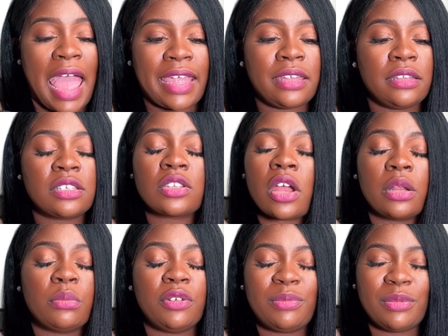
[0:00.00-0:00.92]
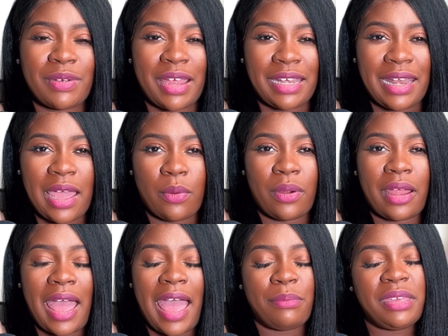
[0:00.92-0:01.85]
I can start a movement right now
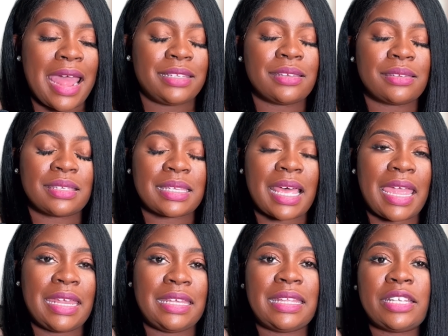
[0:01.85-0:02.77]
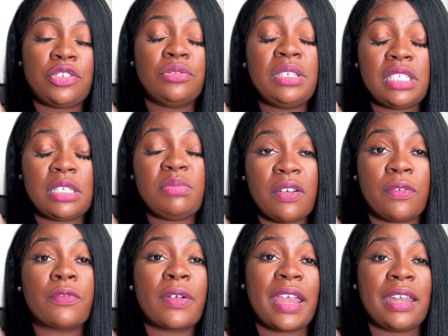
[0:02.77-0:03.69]
where I, I tell society that you need to be
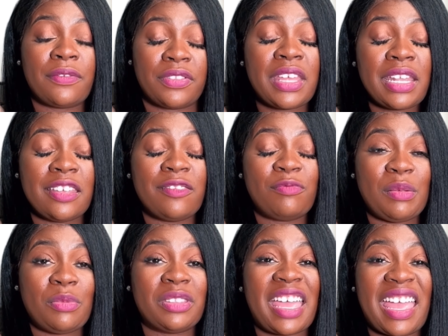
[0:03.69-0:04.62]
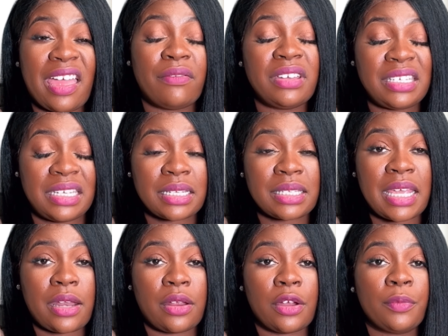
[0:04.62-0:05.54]
afraid of thin lipped people, that every
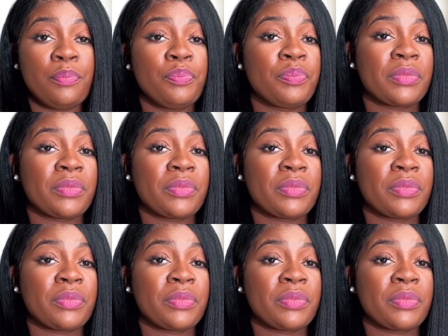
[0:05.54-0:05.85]
dictator,